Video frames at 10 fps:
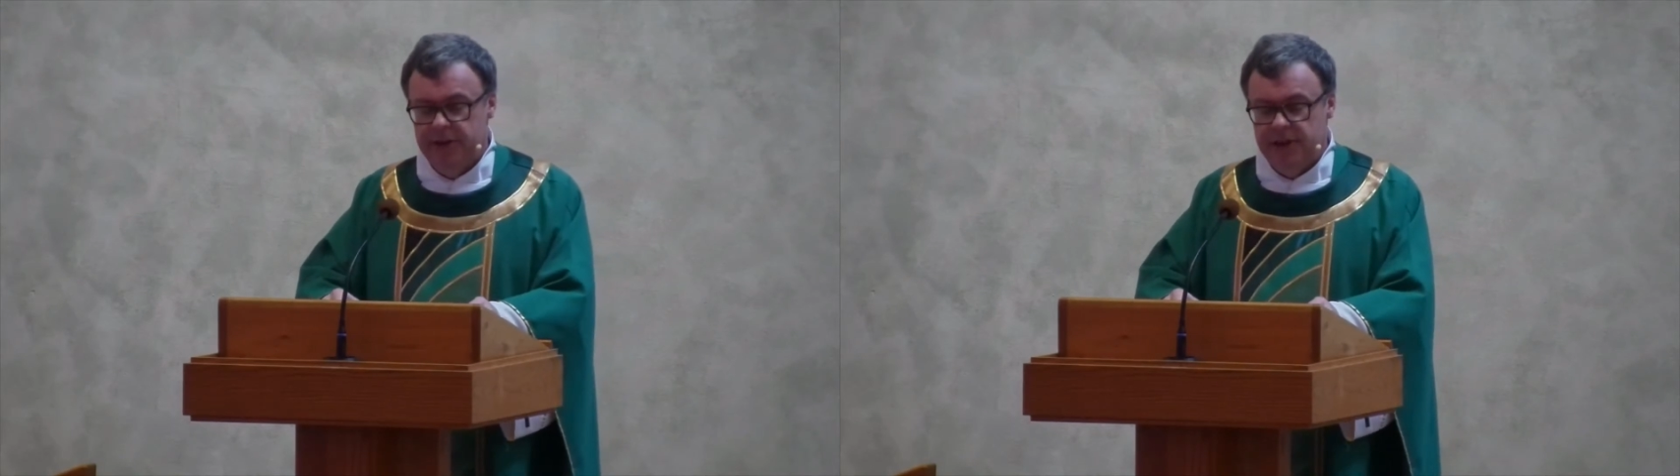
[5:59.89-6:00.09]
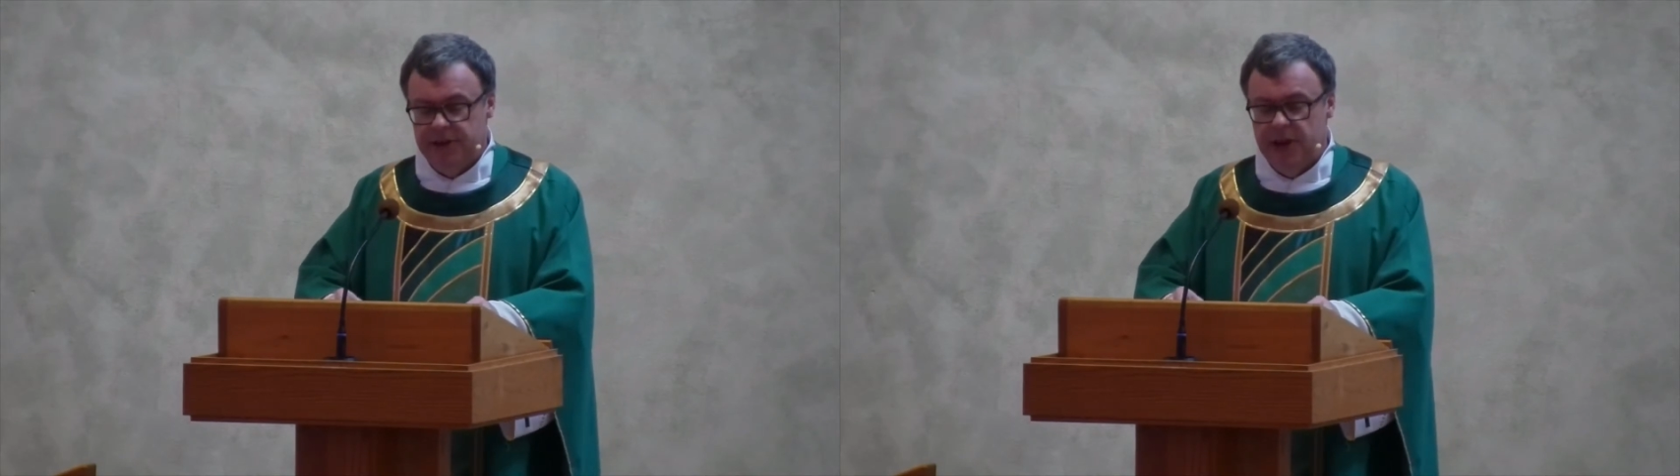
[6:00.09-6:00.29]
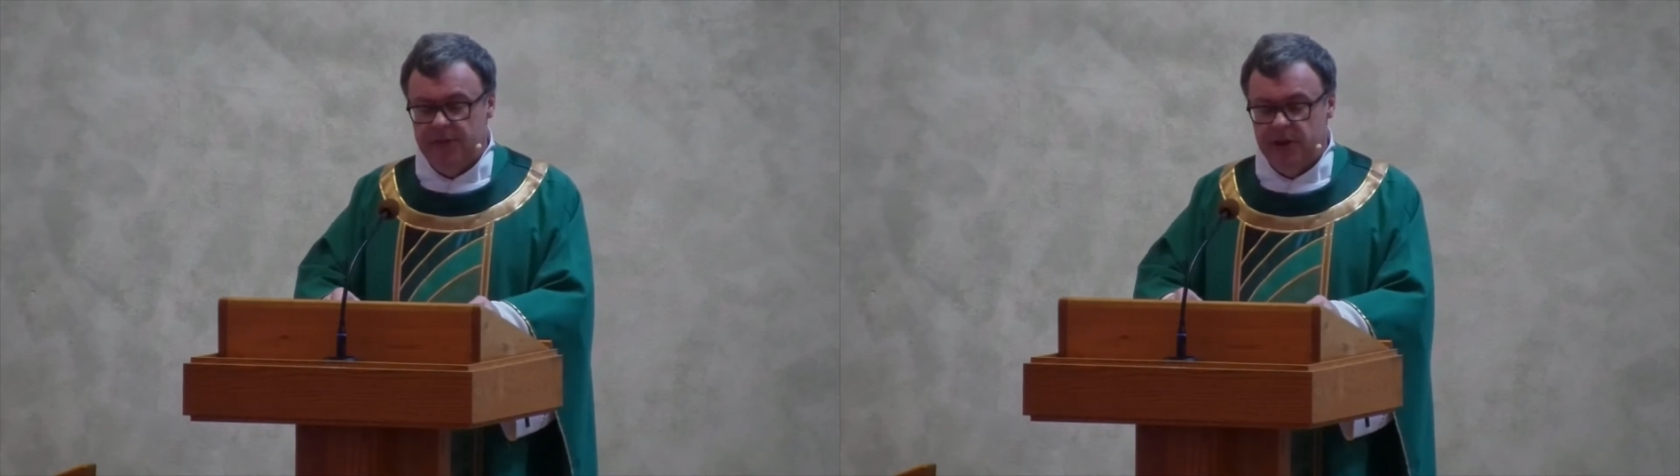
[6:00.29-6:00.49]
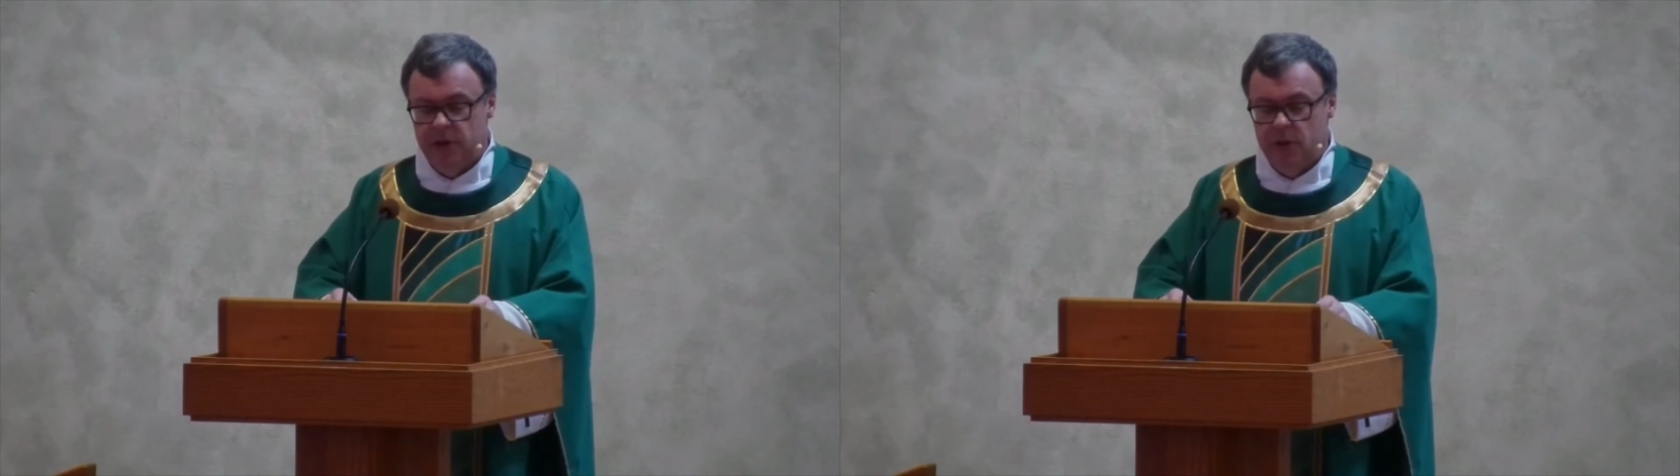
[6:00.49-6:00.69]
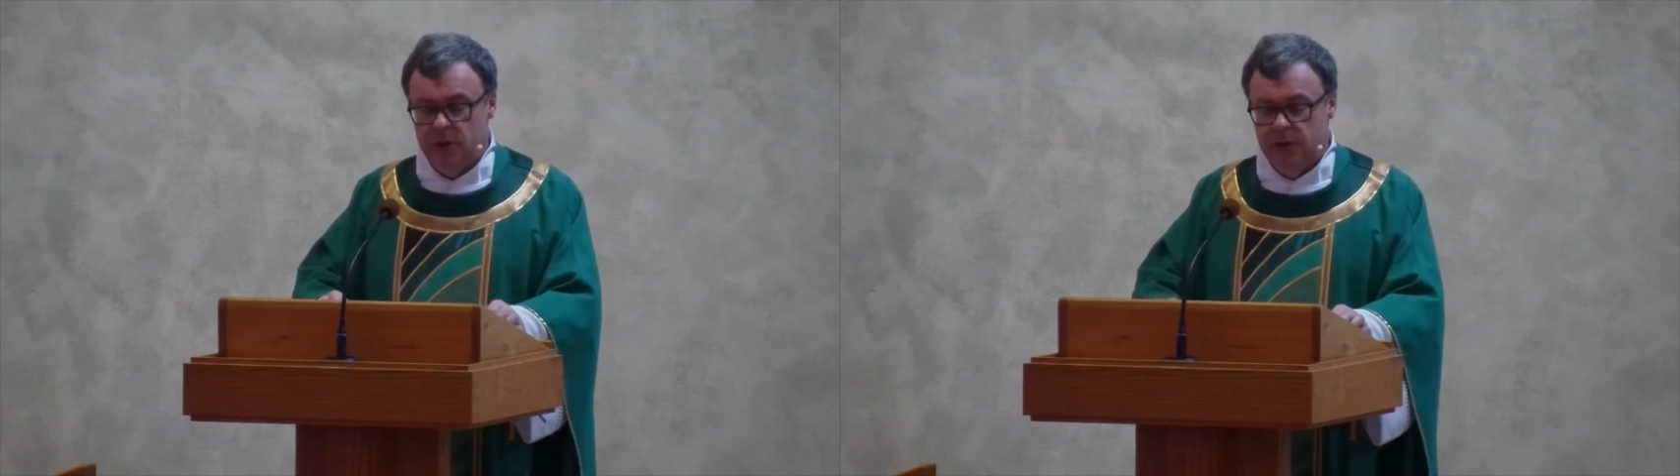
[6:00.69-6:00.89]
is never told.